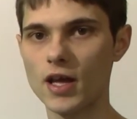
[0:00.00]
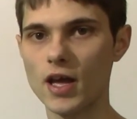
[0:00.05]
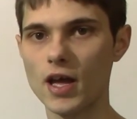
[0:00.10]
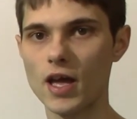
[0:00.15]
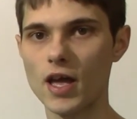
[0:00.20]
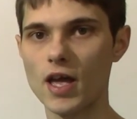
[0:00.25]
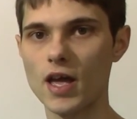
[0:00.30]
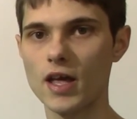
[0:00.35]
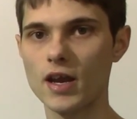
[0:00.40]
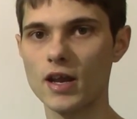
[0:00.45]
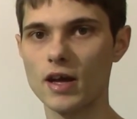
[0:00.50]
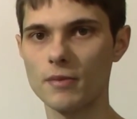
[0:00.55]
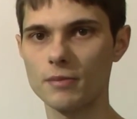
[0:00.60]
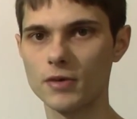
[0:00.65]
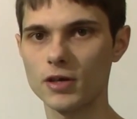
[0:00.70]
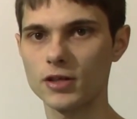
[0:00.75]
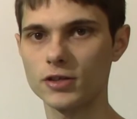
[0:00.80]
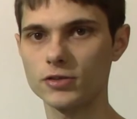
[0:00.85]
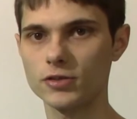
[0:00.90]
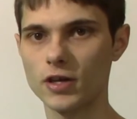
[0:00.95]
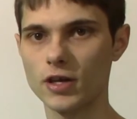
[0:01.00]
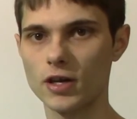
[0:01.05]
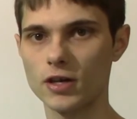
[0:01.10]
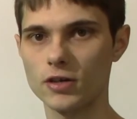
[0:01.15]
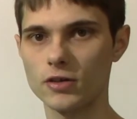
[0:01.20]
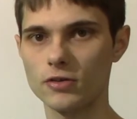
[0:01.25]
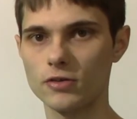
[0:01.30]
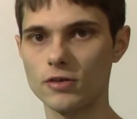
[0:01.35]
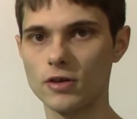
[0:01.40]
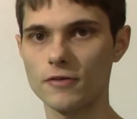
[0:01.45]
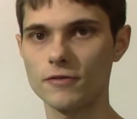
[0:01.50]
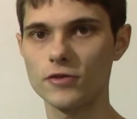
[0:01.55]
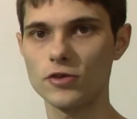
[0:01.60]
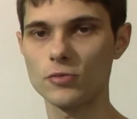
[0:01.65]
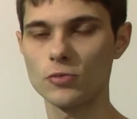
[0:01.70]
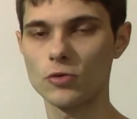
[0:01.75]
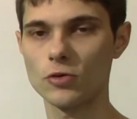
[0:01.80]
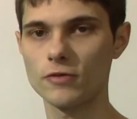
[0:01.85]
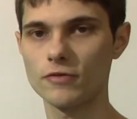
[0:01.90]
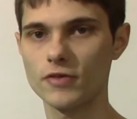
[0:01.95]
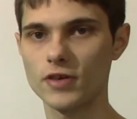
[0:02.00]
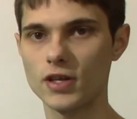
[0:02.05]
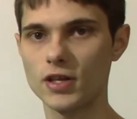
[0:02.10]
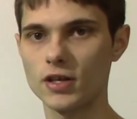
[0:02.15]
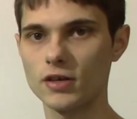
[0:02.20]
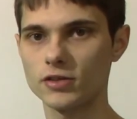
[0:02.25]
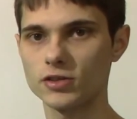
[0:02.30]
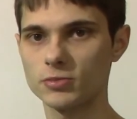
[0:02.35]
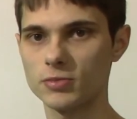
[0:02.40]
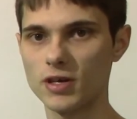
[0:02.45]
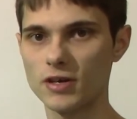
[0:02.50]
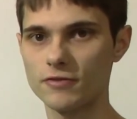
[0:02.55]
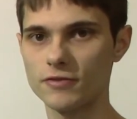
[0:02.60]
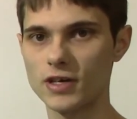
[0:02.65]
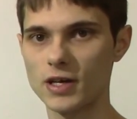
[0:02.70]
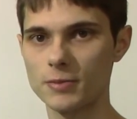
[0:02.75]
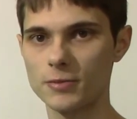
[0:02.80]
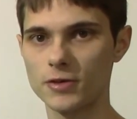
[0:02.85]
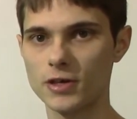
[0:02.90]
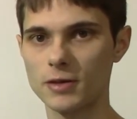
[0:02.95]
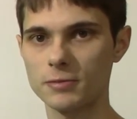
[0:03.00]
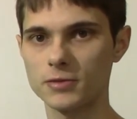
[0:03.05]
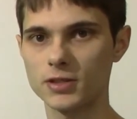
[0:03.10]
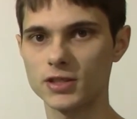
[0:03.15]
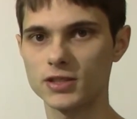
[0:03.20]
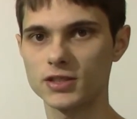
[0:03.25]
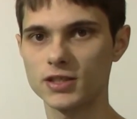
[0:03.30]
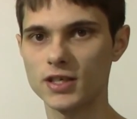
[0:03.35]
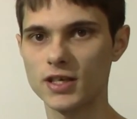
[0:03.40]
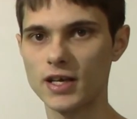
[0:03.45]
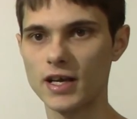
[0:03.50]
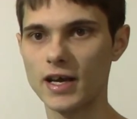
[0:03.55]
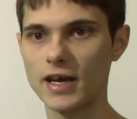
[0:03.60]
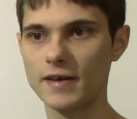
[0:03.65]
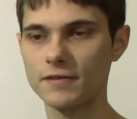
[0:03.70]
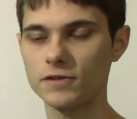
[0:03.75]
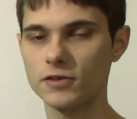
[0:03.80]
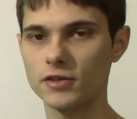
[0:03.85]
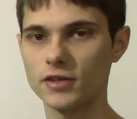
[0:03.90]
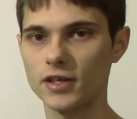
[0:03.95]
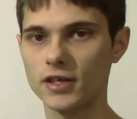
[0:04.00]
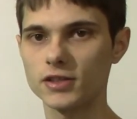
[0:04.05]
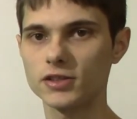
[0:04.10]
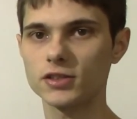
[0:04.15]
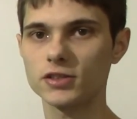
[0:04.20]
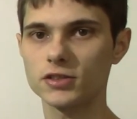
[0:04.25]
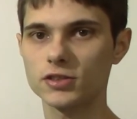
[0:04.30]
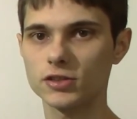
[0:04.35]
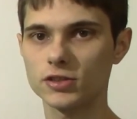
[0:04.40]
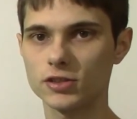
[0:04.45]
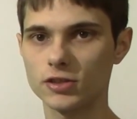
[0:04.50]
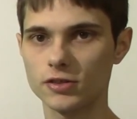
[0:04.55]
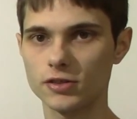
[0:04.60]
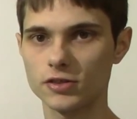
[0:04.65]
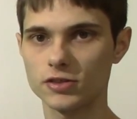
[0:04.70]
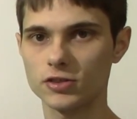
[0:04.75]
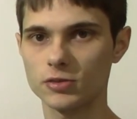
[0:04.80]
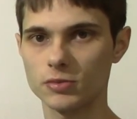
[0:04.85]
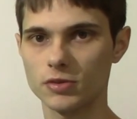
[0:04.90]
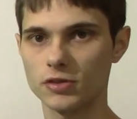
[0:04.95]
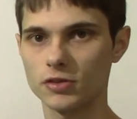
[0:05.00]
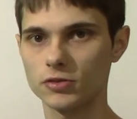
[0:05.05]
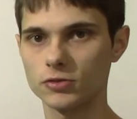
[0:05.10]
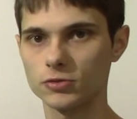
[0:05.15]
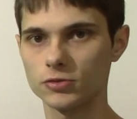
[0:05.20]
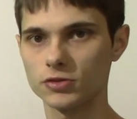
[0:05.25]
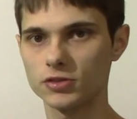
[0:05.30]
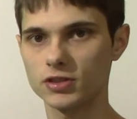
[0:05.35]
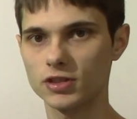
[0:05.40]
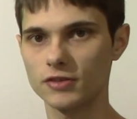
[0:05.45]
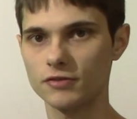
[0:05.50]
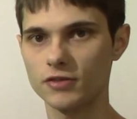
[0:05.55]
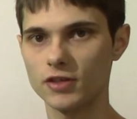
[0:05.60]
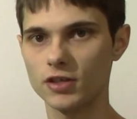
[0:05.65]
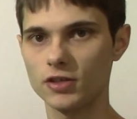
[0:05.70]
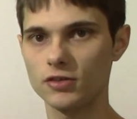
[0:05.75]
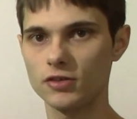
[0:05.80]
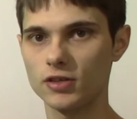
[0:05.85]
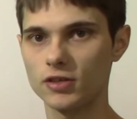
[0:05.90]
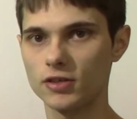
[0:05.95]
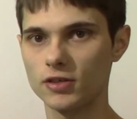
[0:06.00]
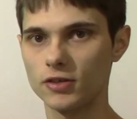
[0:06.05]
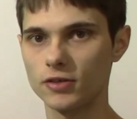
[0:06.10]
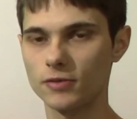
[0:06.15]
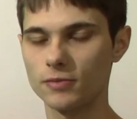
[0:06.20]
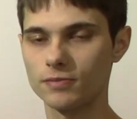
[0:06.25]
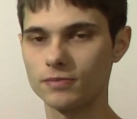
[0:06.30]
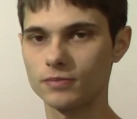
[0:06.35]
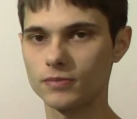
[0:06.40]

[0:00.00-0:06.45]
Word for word: And I'm going to try to do a few more videos about fiber optics after that, just to show you some other cool stuff that you can do.